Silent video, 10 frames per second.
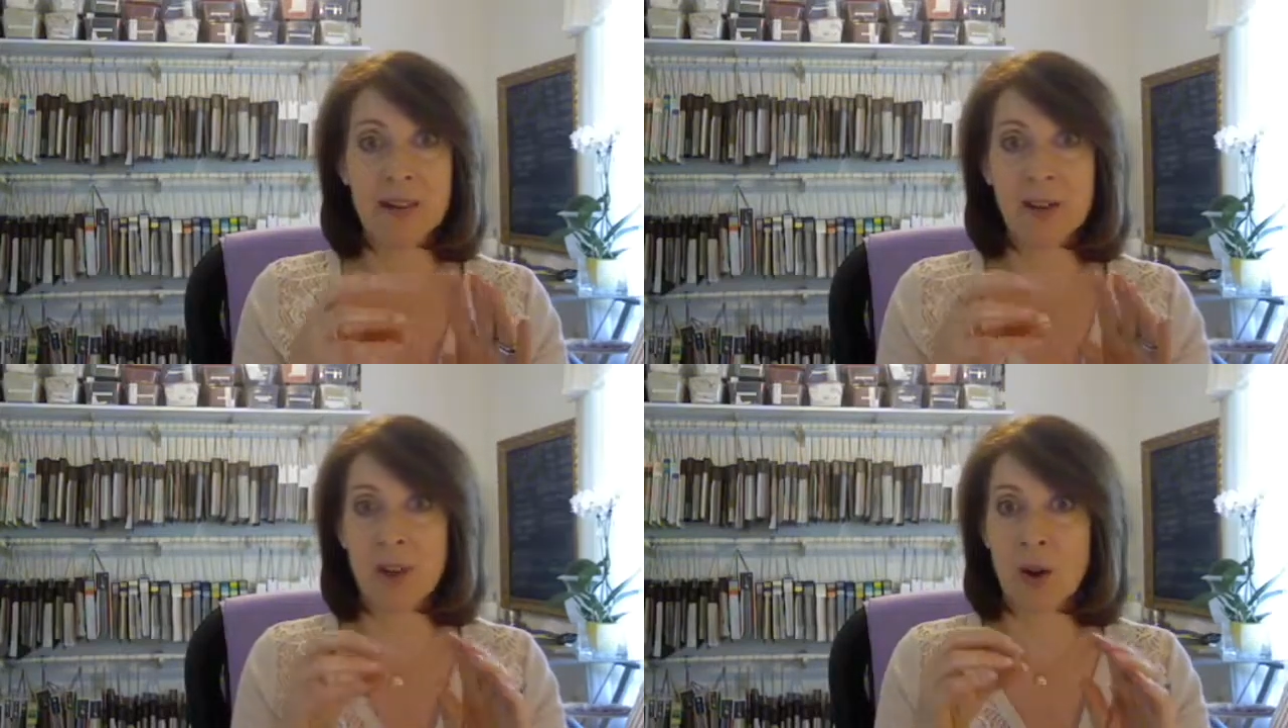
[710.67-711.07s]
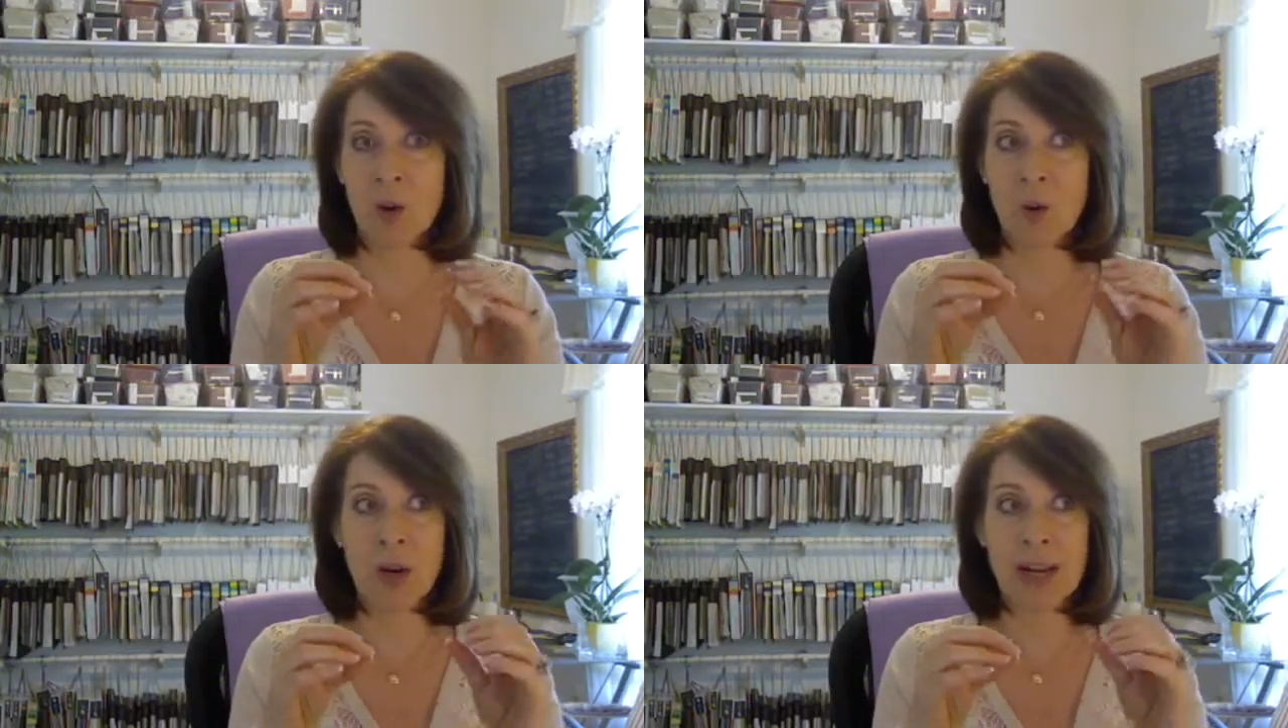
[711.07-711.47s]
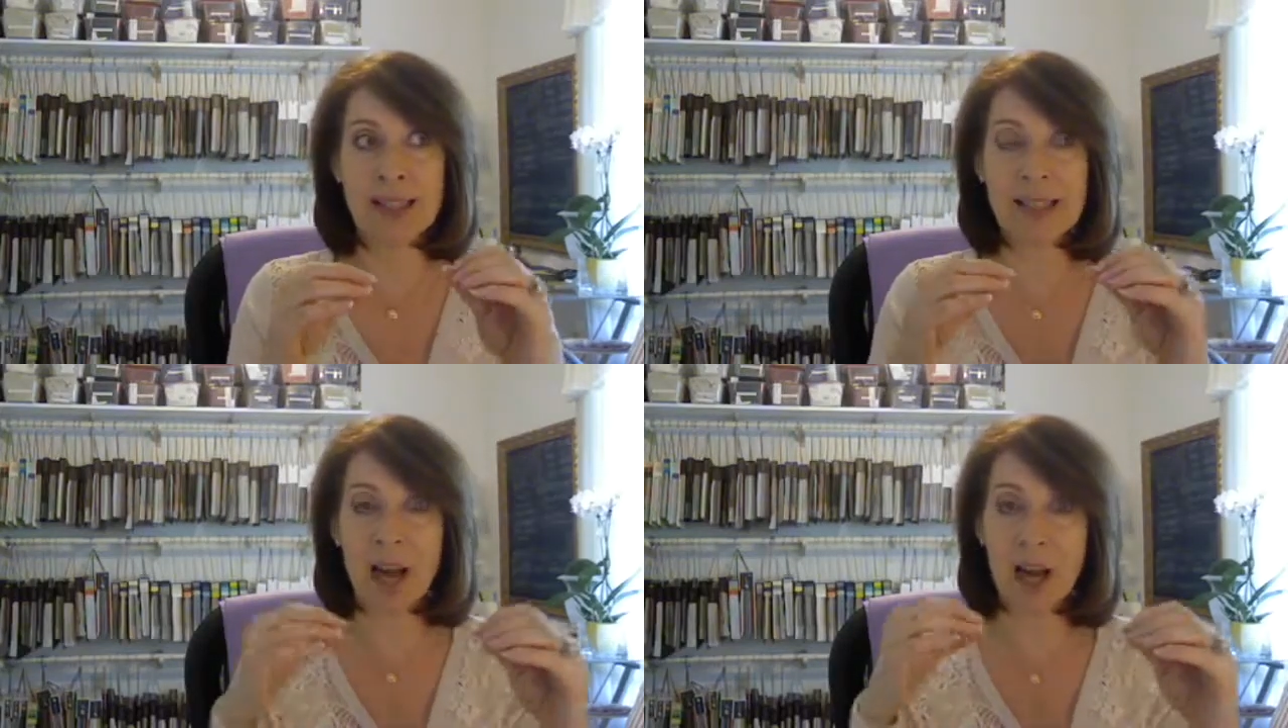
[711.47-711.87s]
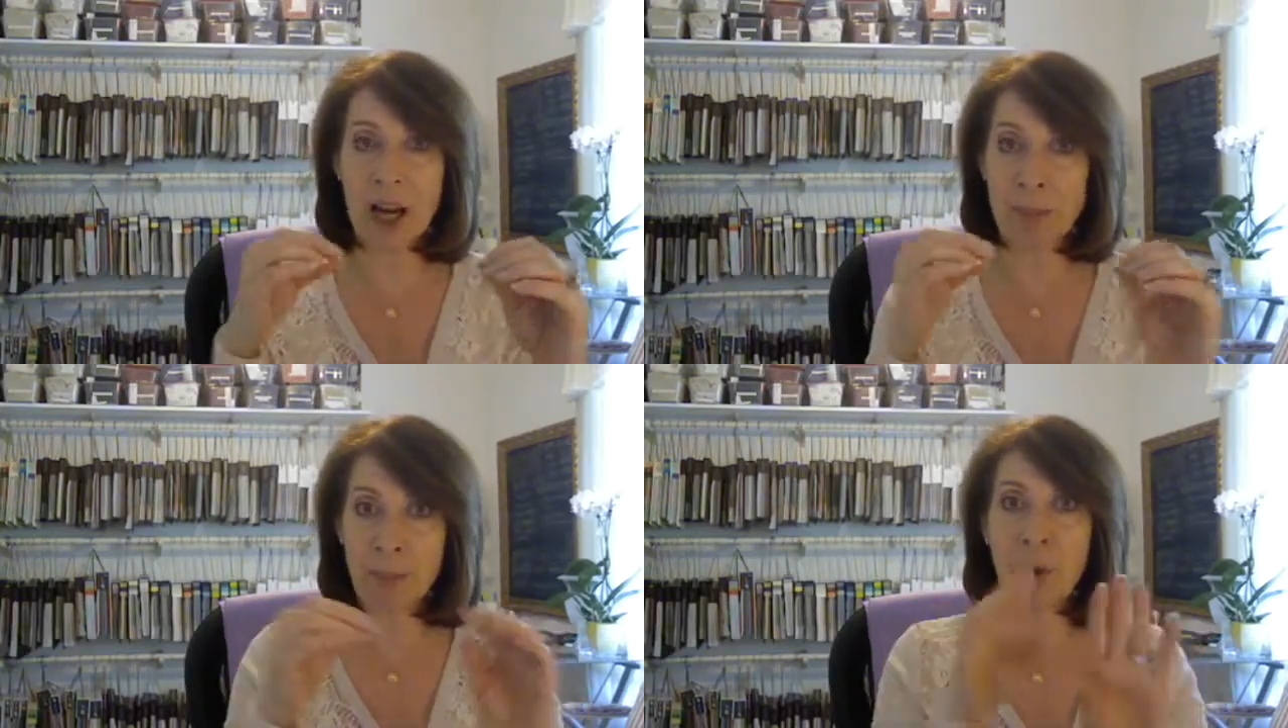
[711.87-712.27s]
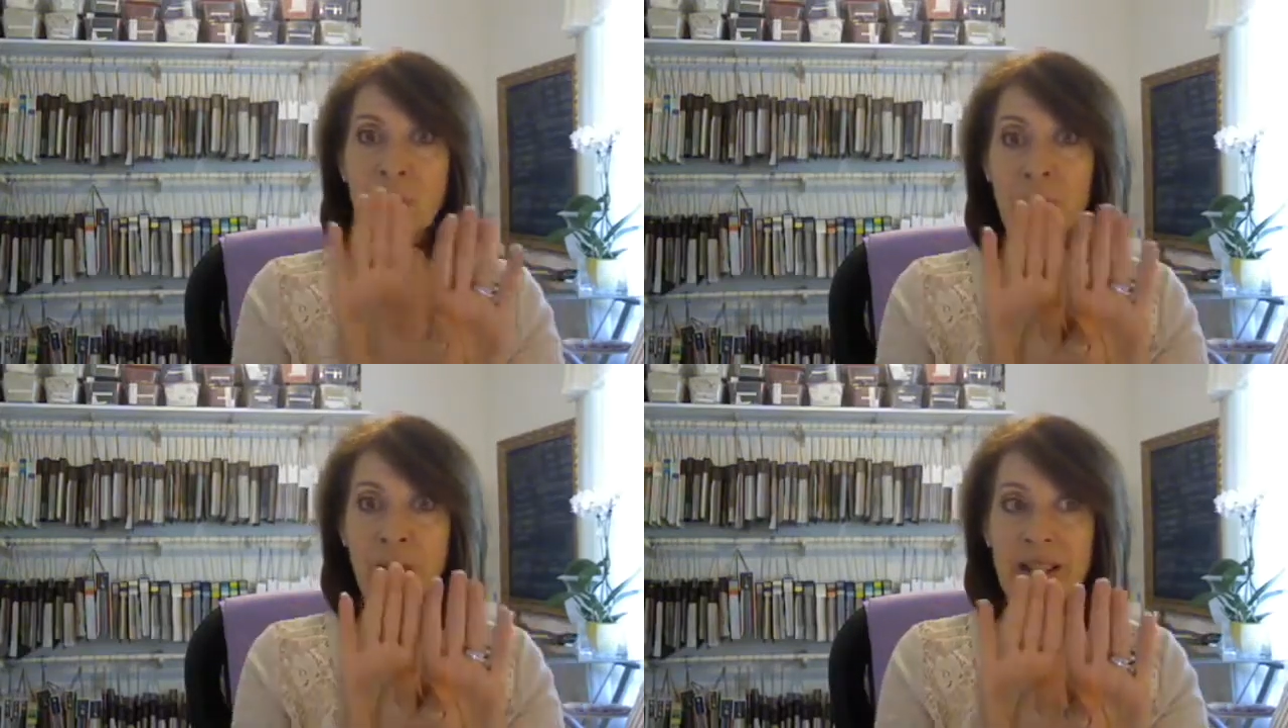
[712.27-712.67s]
so it's not a
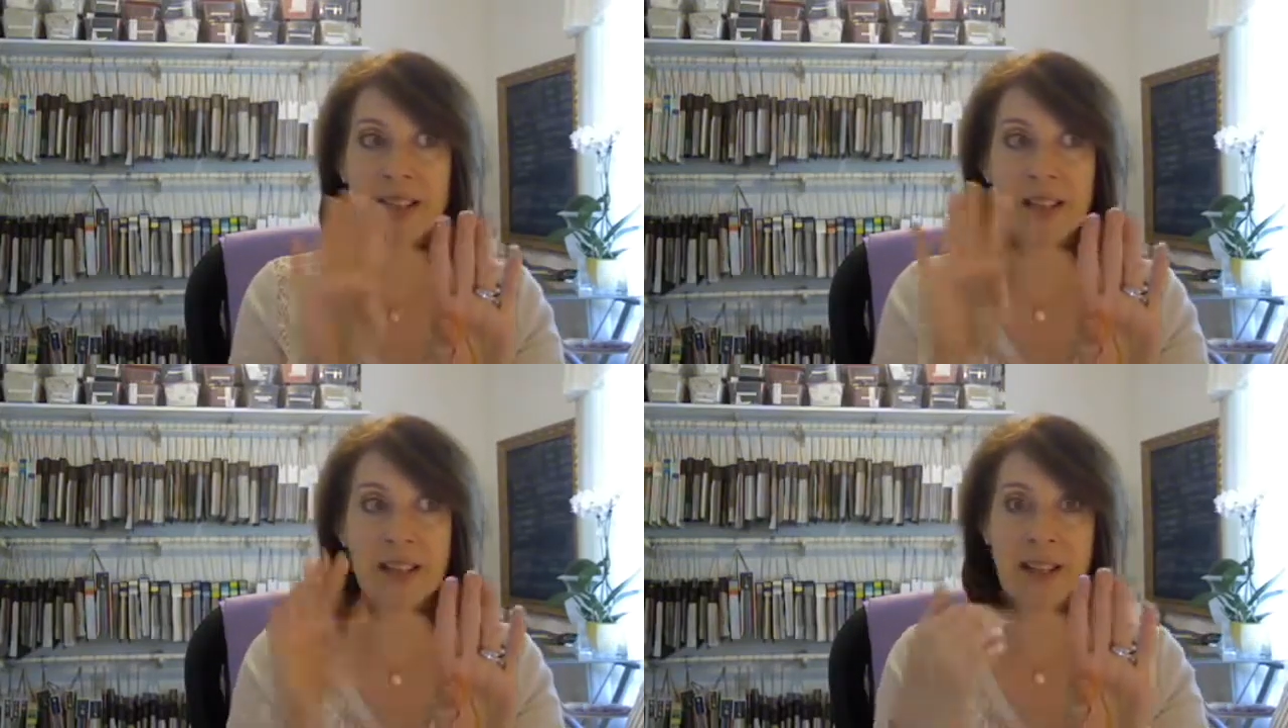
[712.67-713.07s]
perfect